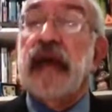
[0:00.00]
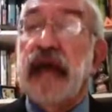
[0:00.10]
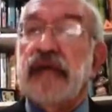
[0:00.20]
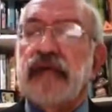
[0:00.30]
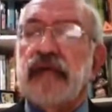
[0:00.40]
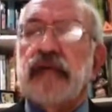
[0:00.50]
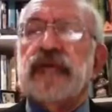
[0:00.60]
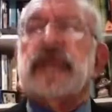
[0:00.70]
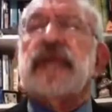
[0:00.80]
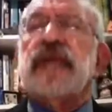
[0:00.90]
and of
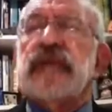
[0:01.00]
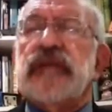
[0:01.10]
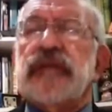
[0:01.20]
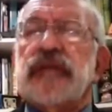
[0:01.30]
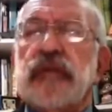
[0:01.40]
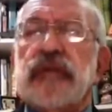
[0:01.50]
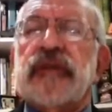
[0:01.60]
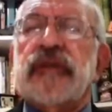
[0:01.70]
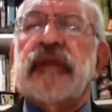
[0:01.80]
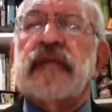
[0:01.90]
course the sea sports
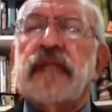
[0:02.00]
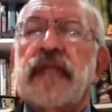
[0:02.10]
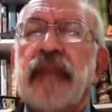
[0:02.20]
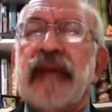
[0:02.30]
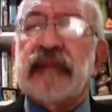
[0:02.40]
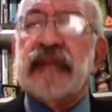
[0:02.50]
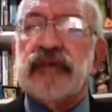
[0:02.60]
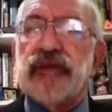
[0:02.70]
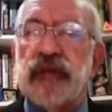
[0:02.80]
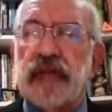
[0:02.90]
taking place in
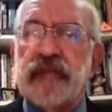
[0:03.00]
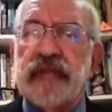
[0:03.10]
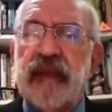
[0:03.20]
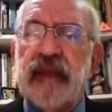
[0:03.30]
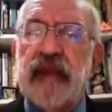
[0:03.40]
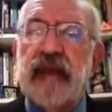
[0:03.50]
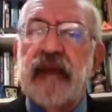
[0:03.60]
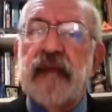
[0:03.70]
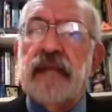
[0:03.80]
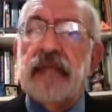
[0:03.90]
shape.
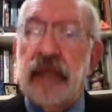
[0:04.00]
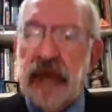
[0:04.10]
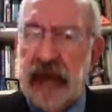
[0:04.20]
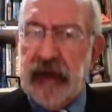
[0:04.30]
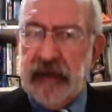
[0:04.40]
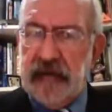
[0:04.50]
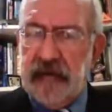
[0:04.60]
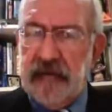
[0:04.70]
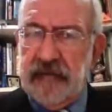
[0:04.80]
Be on guard.